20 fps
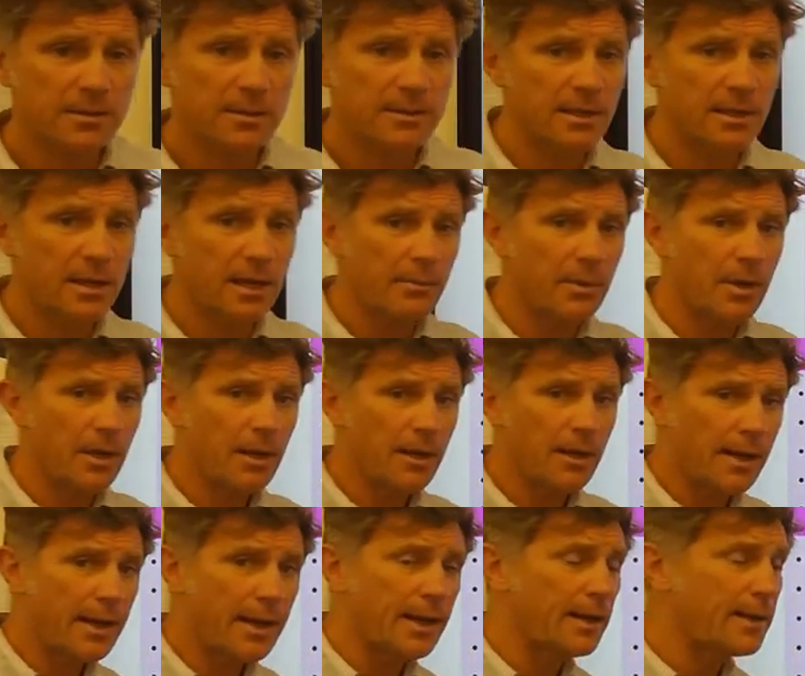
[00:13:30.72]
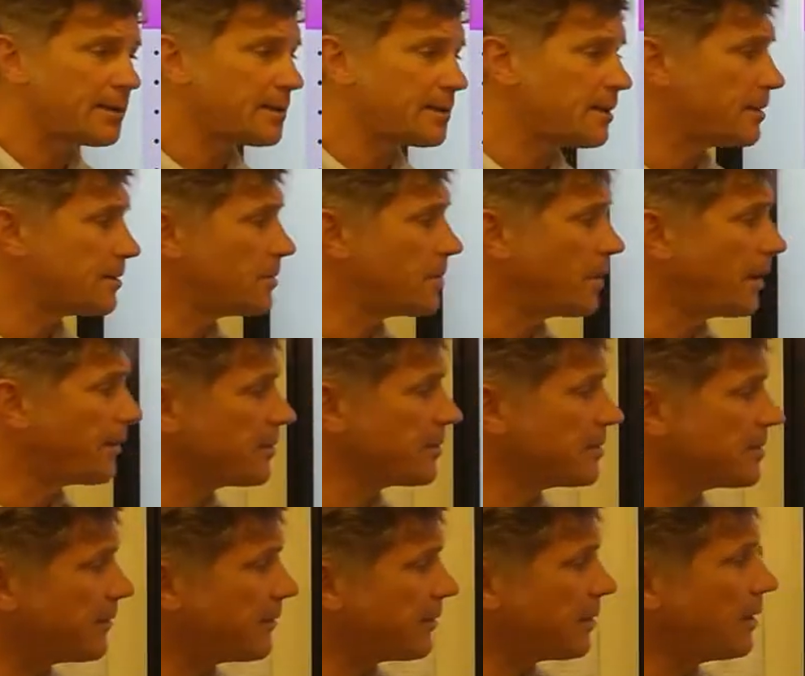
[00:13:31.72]
to time, and to
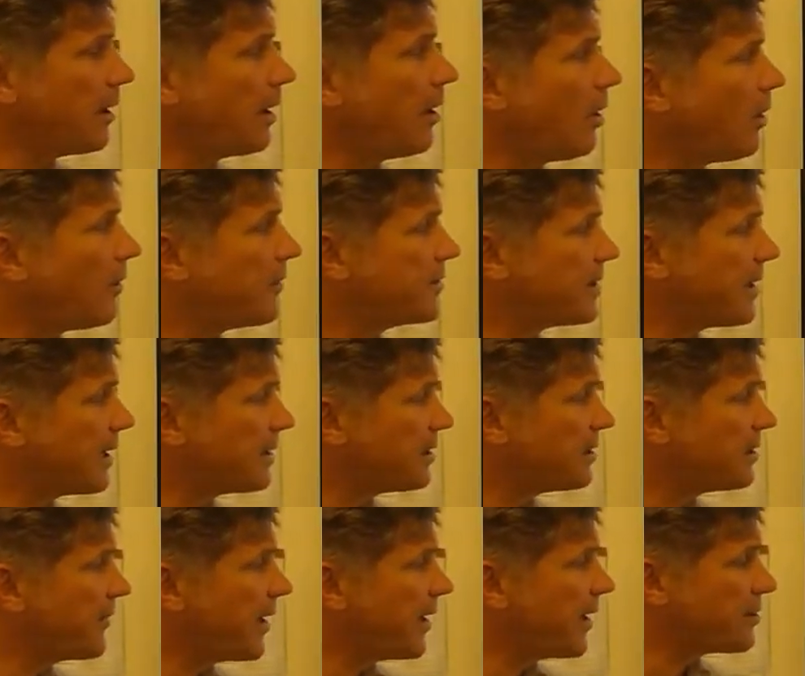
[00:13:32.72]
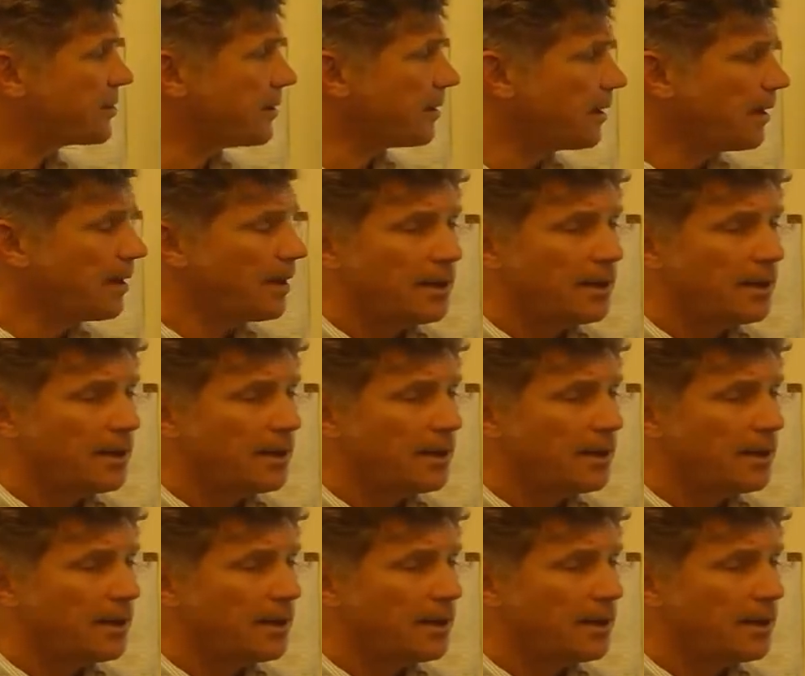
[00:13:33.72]
everyone's level of satisfaction.